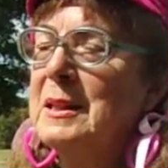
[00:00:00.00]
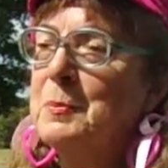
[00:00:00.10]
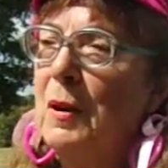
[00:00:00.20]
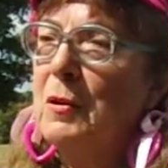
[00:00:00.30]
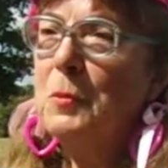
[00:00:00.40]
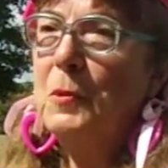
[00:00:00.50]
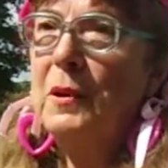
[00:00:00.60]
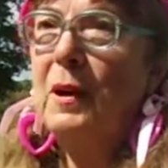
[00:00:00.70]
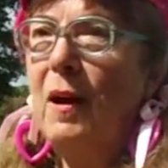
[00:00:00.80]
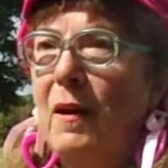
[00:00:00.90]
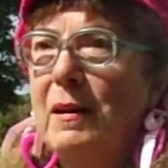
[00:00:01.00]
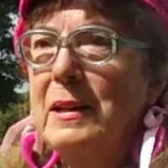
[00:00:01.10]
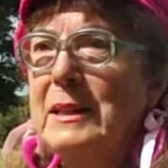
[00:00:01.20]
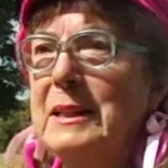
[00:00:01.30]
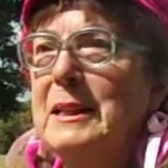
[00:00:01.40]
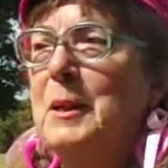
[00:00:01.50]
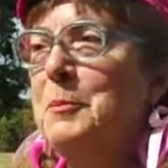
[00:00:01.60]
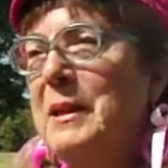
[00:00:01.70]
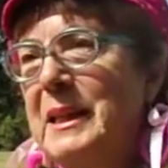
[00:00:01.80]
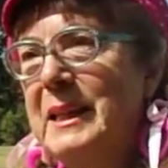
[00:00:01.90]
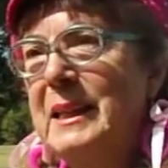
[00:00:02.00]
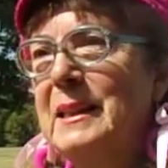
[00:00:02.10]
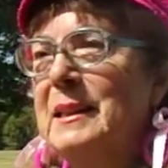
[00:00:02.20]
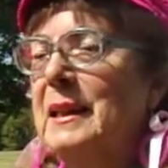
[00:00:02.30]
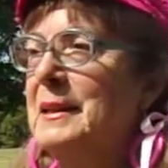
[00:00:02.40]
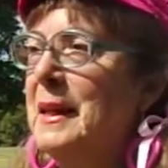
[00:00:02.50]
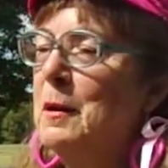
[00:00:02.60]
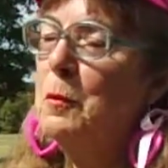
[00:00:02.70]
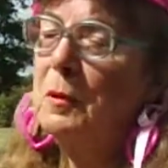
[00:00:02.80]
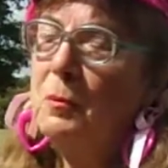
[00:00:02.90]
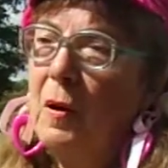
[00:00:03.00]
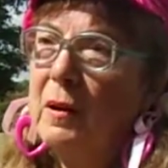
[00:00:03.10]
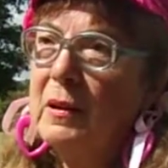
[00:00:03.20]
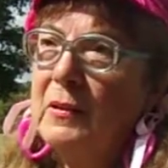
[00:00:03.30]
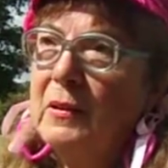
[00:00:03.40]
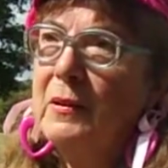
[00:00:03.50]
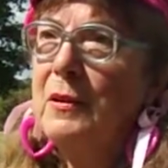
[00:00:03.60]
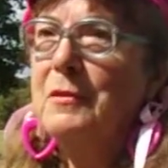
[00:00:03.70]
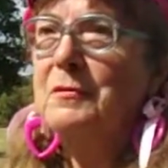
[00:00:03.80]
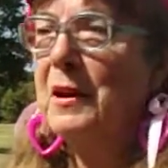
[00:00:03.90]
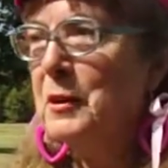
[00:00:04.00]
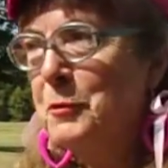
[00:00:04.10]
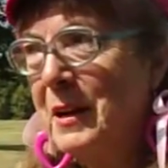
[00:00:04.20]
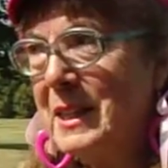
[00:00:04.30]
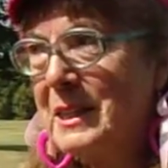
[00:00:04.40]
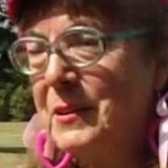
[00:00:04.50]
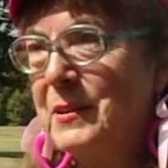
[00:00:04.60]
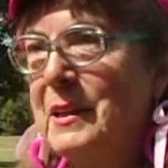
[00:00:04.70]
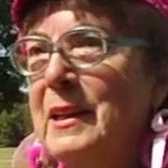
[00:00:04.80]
spoken word artist, comedian, network marketer, fundraiser.